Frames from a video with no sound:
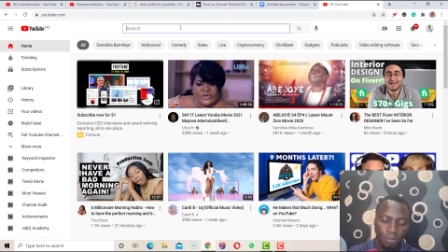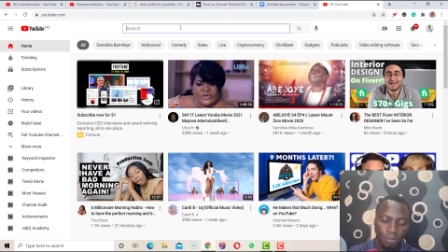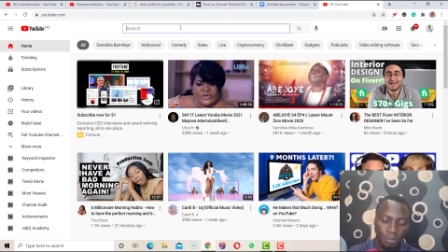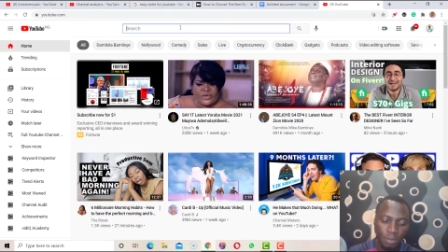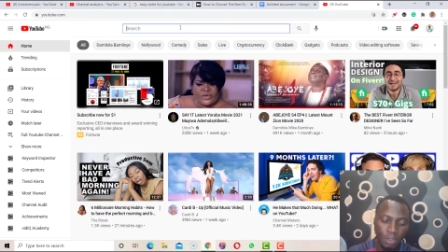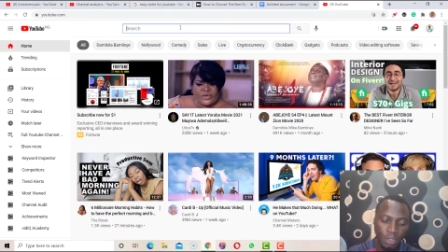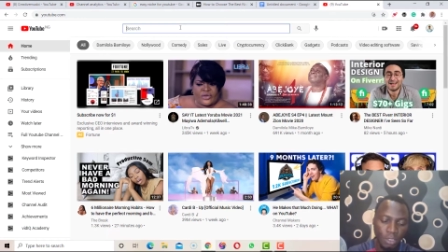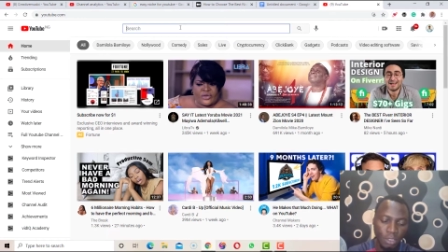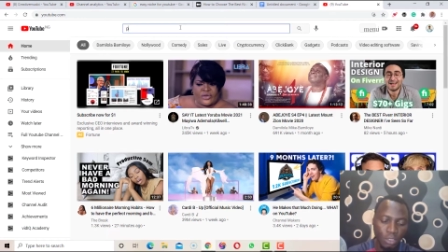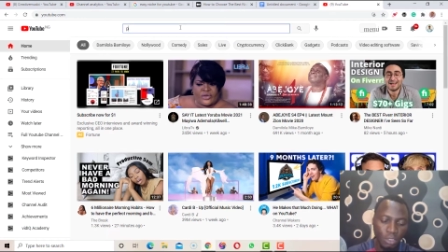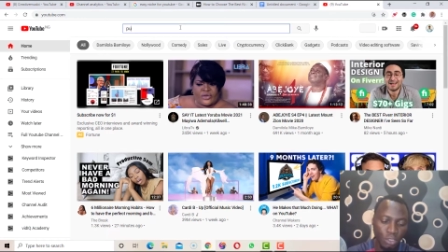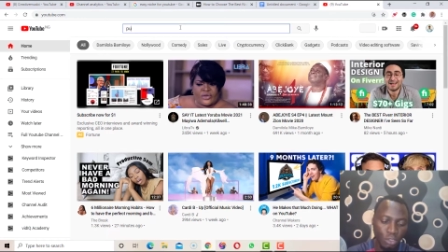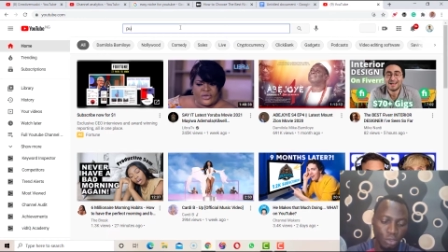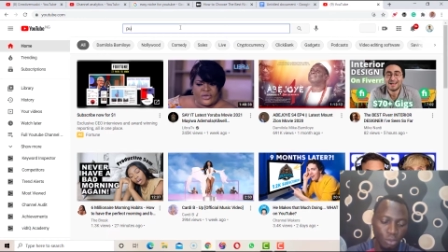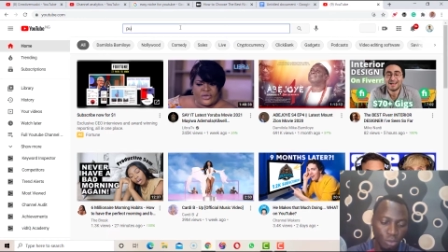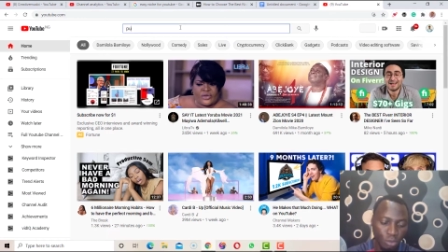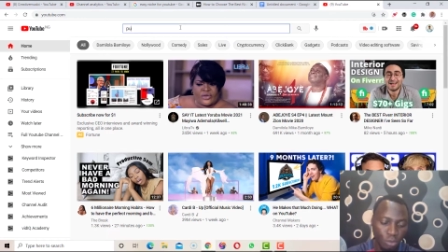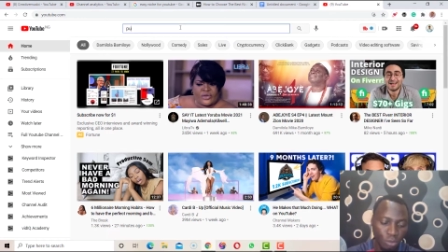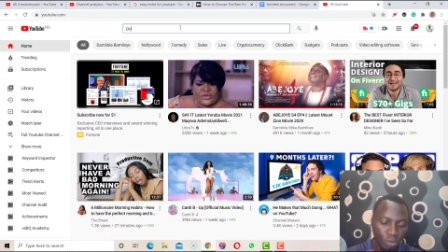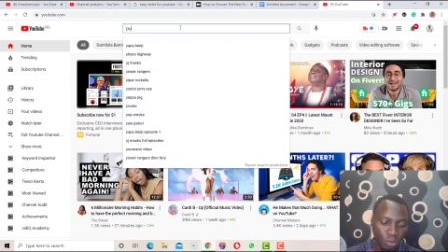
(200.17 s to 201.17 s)

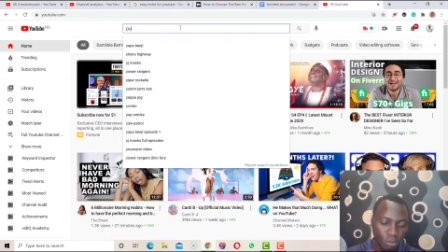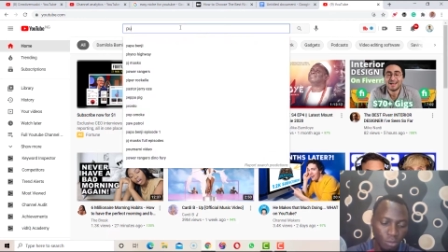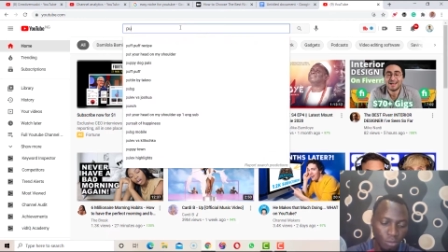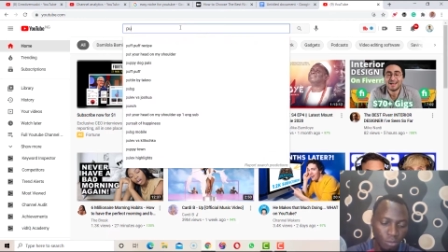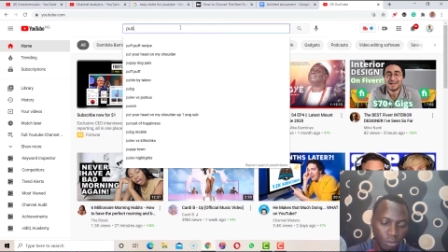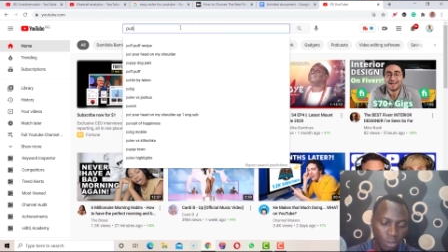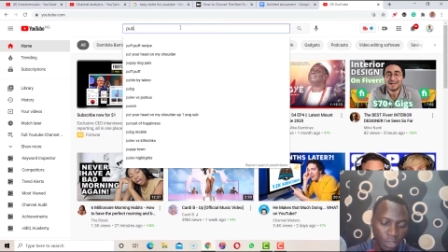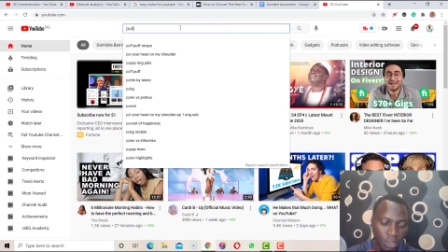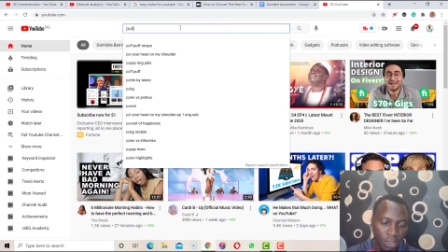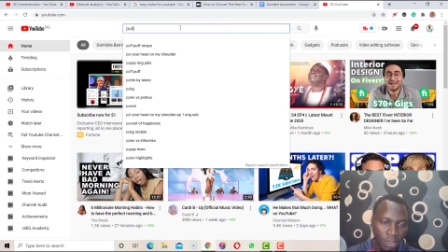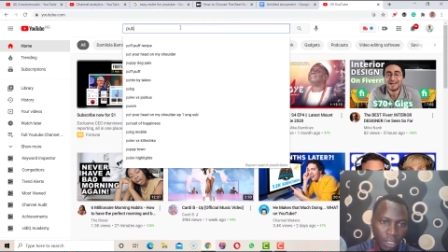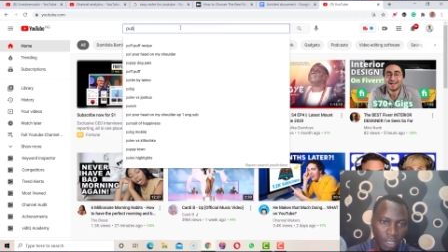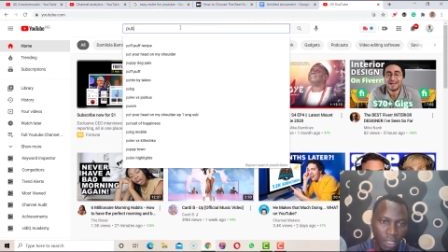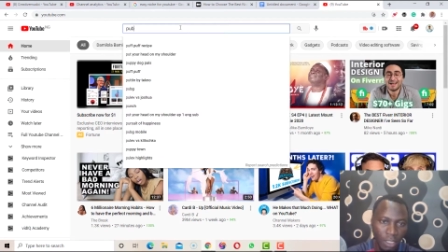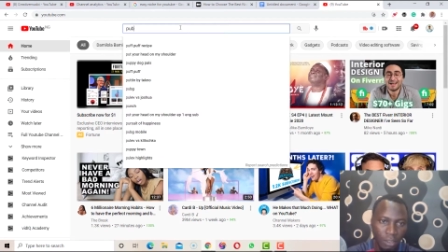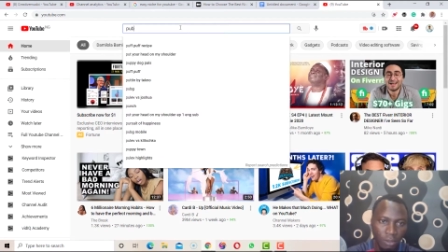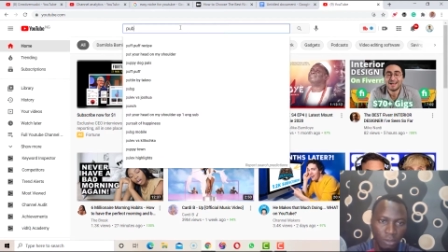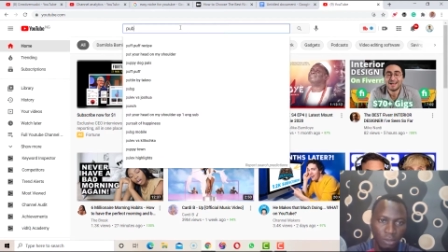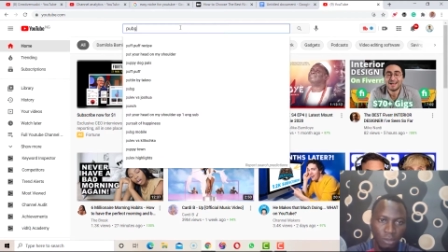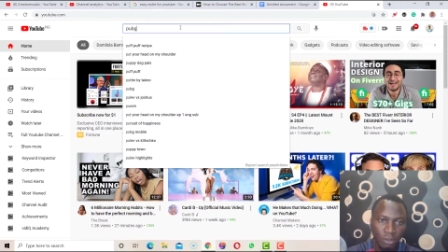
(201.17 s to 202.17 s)
PUBG. I
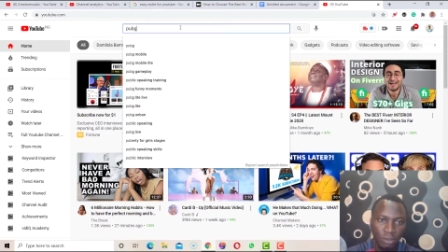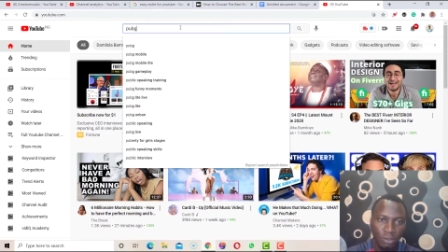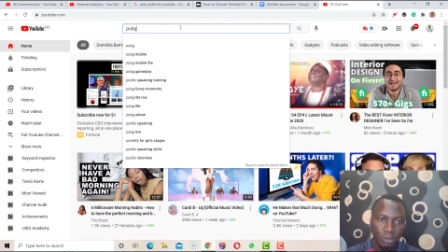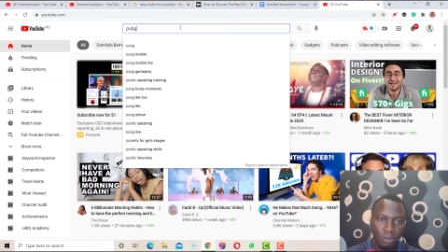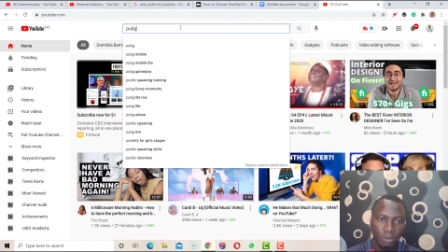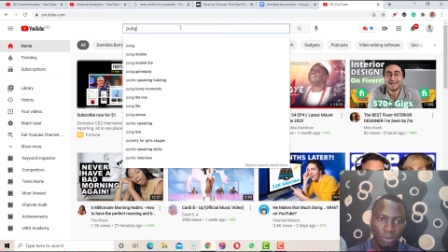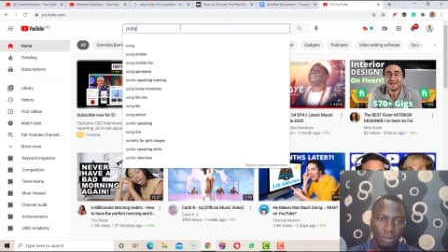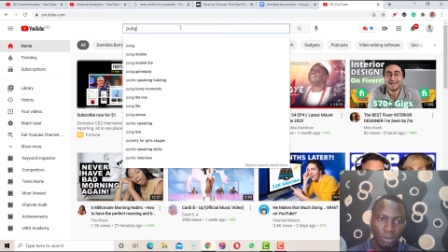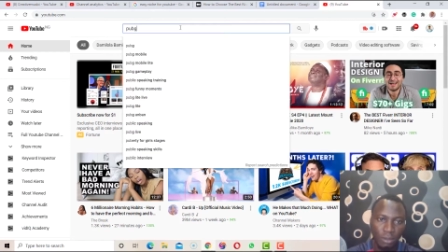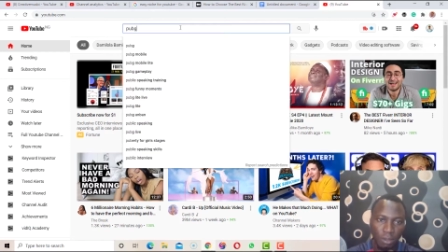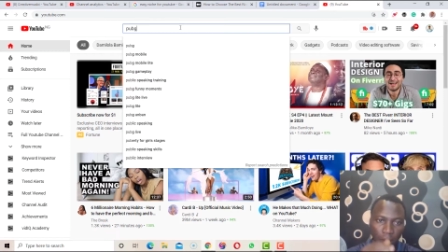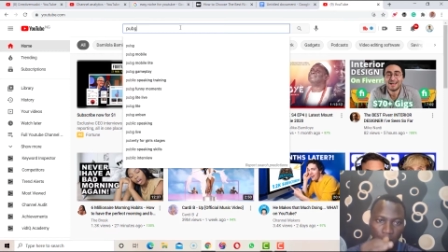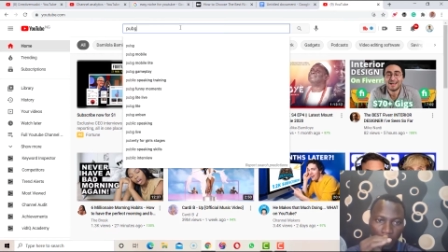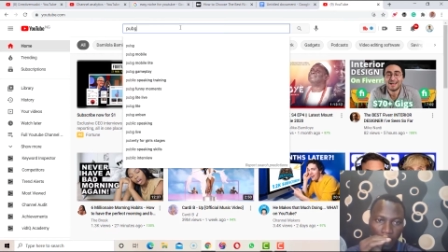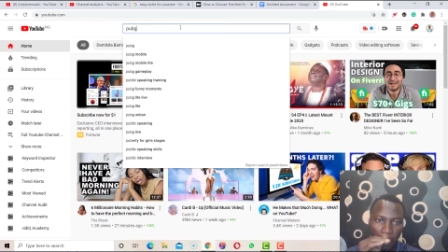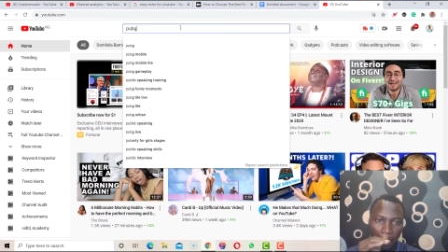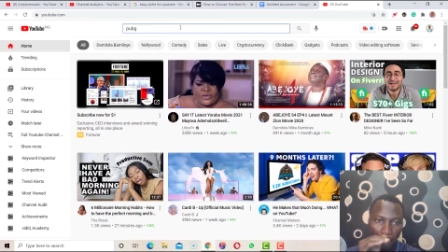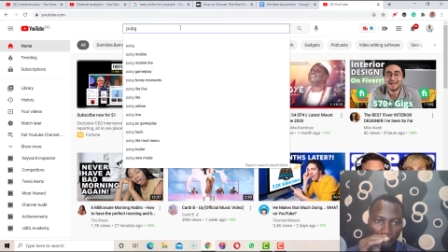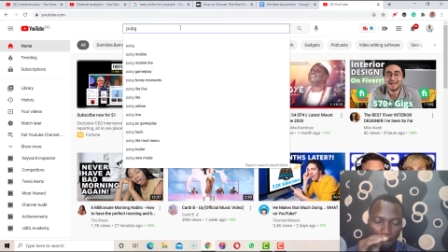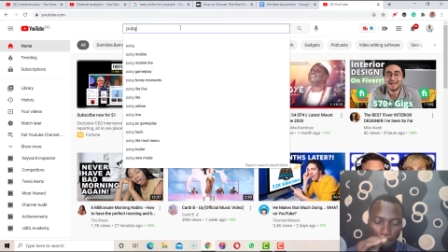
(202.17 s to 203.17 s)
don't know. Okay,
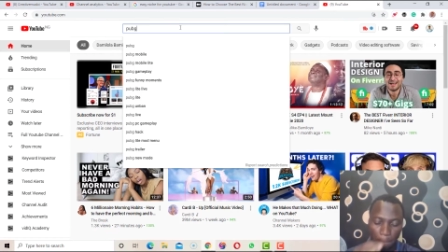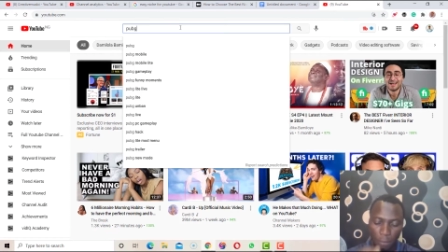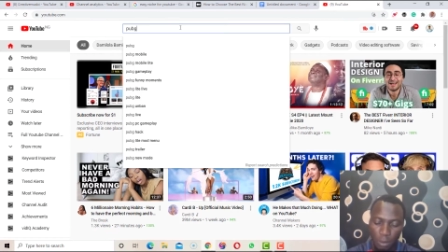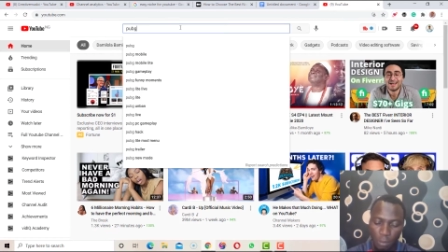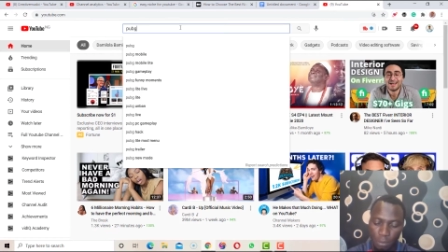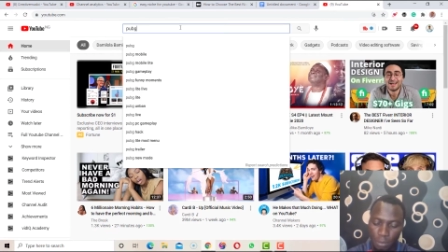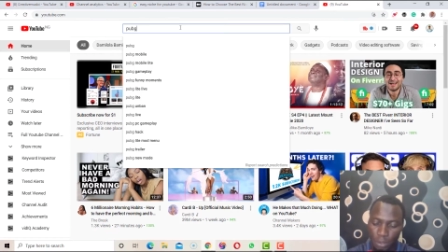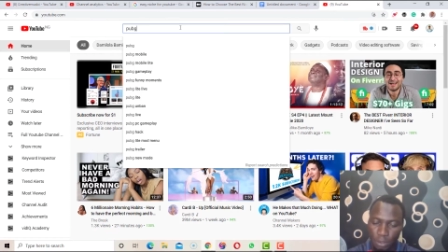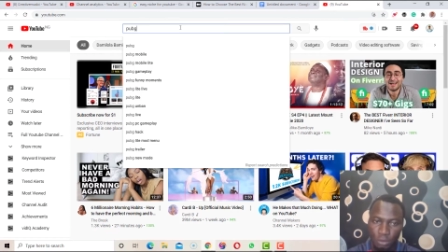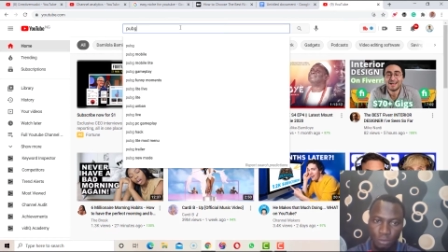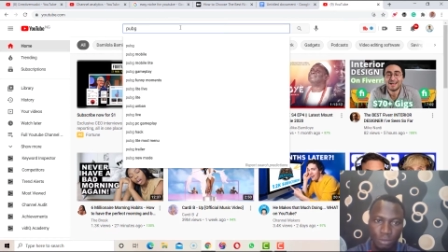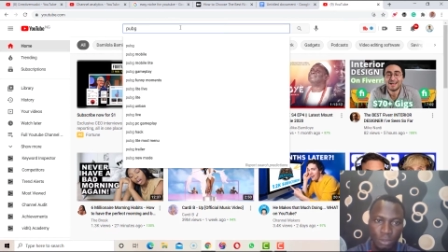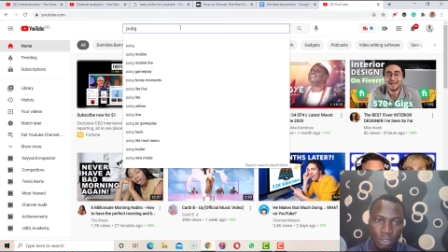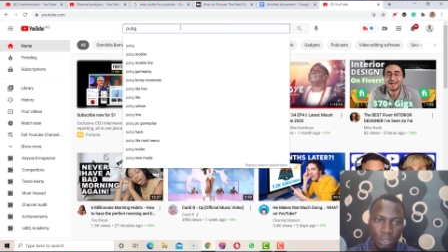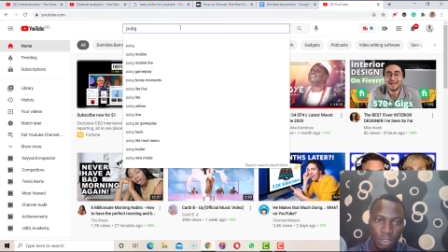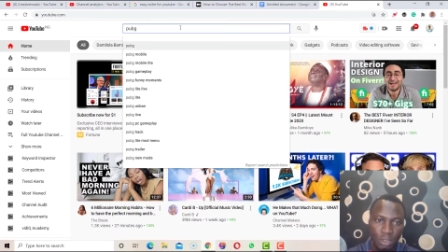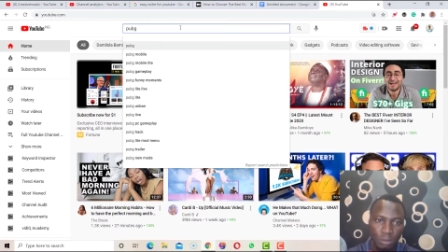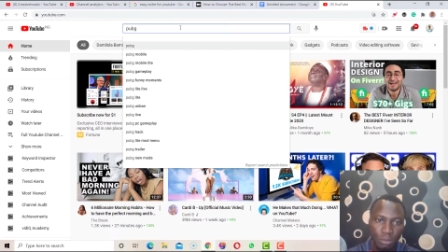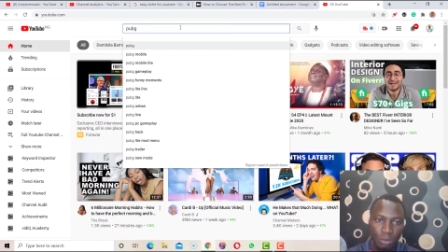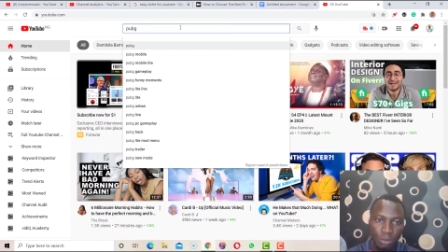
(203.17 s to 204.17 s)

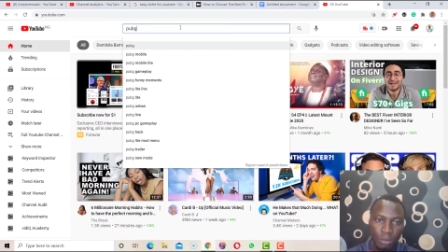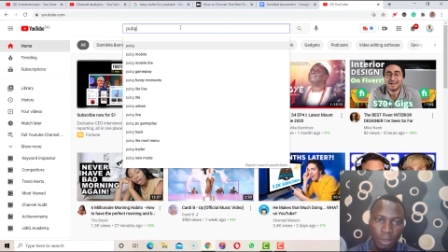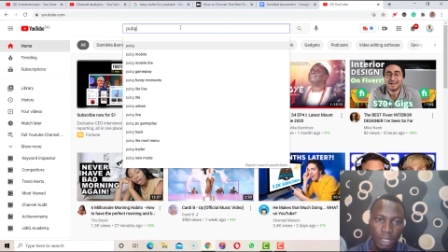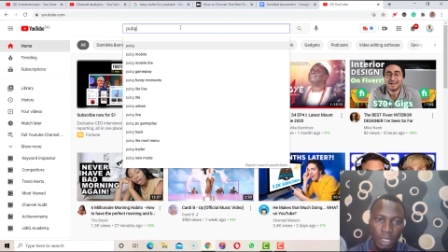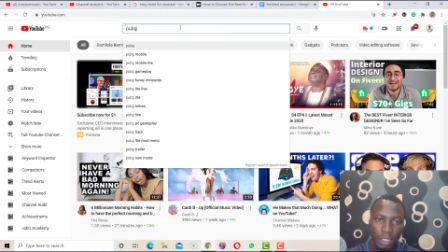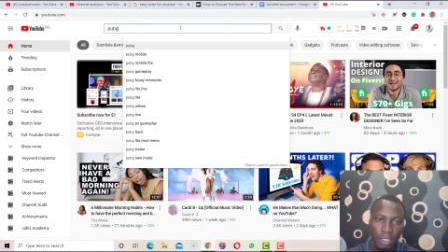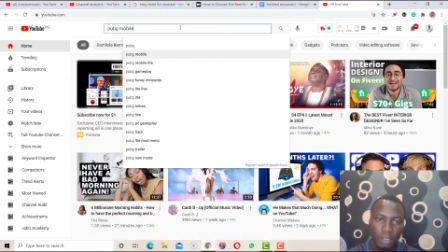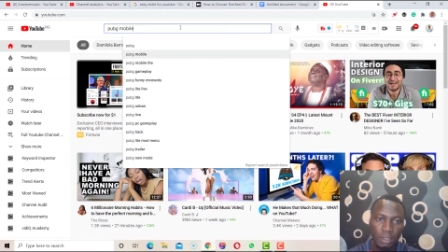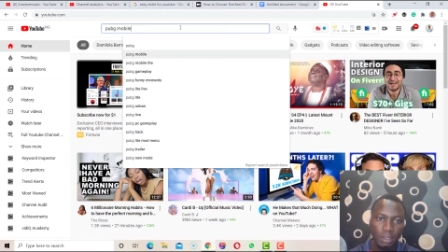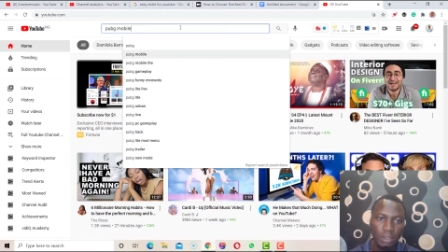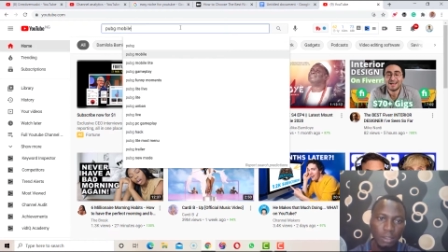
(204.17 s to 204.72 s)
PUBG Mobile.